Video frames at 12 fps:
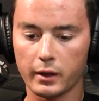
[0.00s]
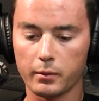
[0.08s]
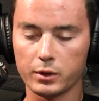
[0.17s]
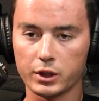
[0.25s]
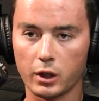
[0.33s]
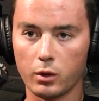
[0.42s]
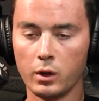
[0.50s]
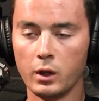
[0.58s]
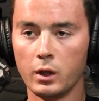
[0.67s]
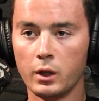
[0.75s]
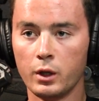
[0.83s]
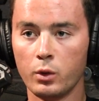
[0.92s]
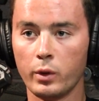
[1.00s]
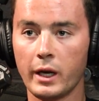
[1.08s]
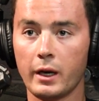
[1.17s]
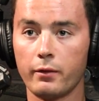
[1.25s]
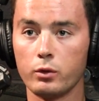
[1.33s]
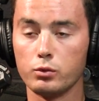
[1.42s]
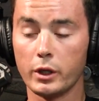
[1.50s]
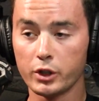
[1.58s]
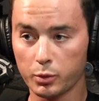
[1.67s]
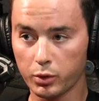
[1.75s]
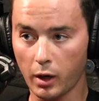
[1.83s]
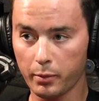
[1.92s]
So we have
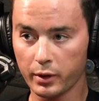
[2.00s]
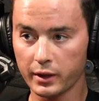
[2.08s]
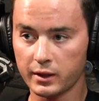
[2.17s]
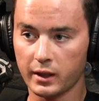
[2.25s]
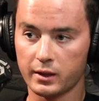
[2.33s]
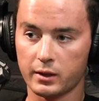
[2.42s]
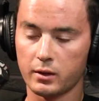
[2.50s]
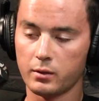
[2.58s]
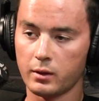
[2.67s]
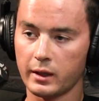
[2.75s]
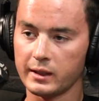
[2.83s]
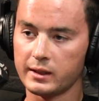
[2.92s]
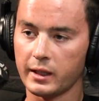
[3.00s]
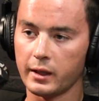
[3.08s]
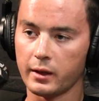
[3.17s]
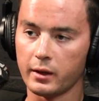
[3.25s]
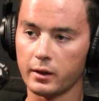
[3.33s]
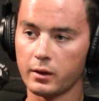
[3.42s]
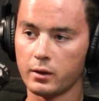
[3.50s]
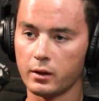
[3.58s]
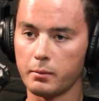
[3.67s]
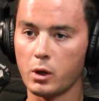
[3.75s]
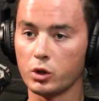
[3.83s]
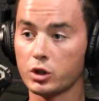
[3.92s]
rental properties. That's, I'd say, the
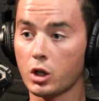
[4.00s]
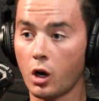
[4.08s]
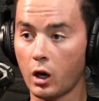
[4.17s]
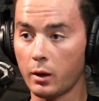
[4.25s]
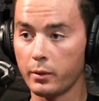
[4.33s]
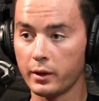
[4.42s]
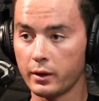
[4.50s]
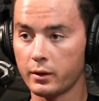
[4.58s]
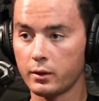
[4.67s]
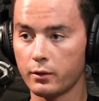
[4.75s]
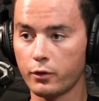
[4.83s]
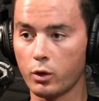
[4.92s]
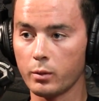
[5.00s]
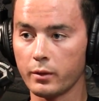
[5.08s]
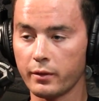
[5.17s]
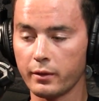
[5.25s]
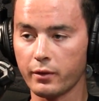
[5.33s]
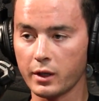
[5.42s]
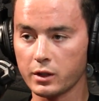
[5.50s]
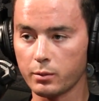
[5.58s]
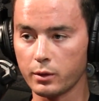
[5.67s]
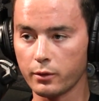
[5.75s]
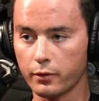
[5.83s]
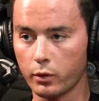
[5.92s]
most common form of
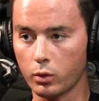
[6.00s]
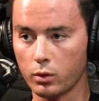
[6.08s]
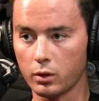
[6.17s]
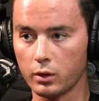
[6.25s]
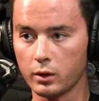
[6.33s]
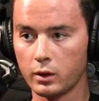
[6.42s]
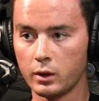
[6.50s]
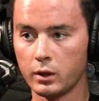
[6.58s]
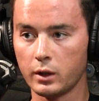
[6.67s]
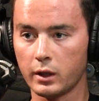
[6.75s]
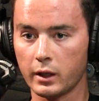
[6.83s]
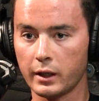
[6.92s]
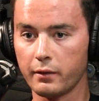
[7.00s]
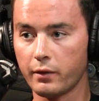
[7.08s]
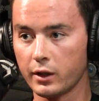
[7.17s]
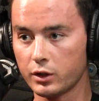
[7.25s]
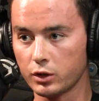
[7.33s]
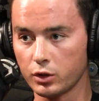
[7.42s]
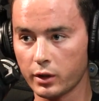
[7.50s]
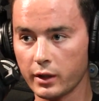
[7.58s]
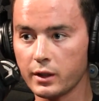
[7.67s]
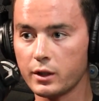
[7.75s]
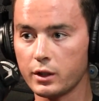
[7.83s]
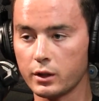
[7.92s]
investment for investors
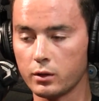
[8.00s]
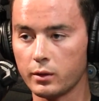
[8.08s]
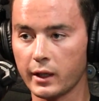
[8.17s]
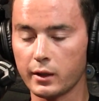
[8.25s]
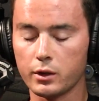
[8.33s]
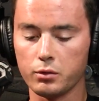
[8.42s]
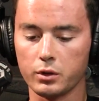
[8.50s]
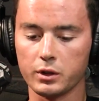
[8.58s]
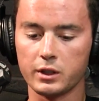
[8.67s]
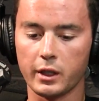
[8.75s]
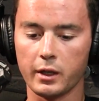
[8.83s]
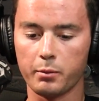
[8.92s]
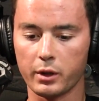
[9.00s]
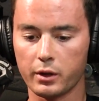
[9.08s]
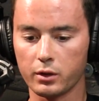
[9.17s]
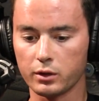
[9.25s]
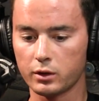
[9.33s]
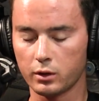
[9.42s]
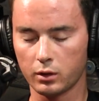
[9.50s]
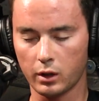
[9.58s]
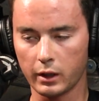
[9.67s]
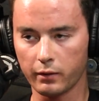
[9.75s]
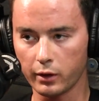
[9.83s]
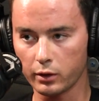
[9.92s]
looking to get into real estate. But there's a
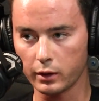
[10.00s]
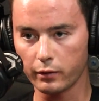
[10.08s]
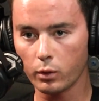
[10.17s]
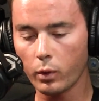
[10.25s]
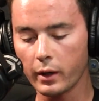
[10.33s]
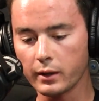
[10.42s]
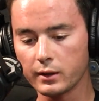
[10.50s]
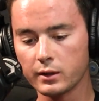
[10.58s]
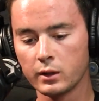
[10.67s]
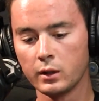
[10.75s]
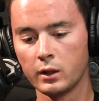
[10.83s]
lot of other different ways.